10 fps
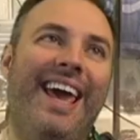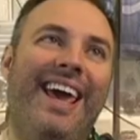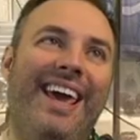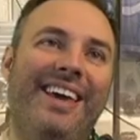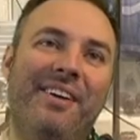
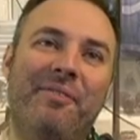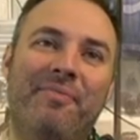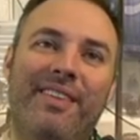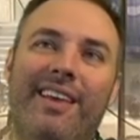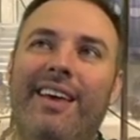Yay.
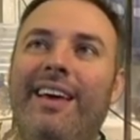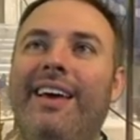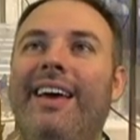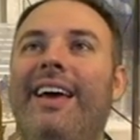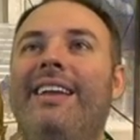
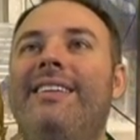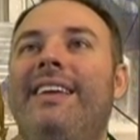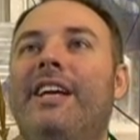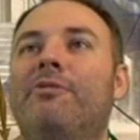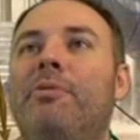
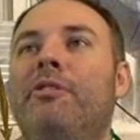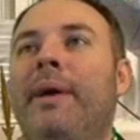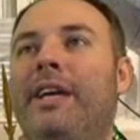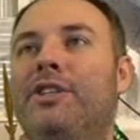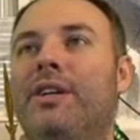Nyx
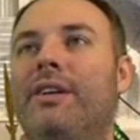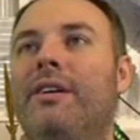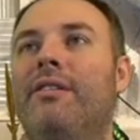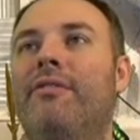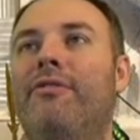Bloom
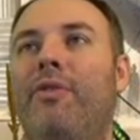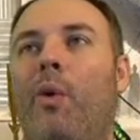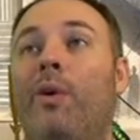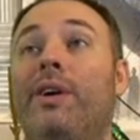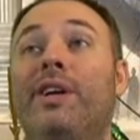Ancient.
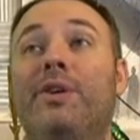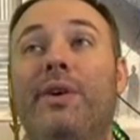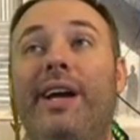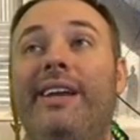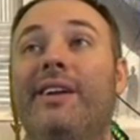Four and a
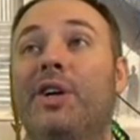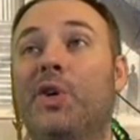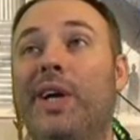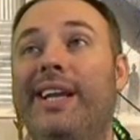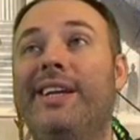green and
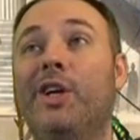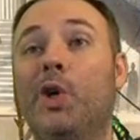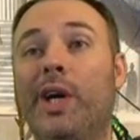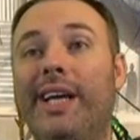a green and a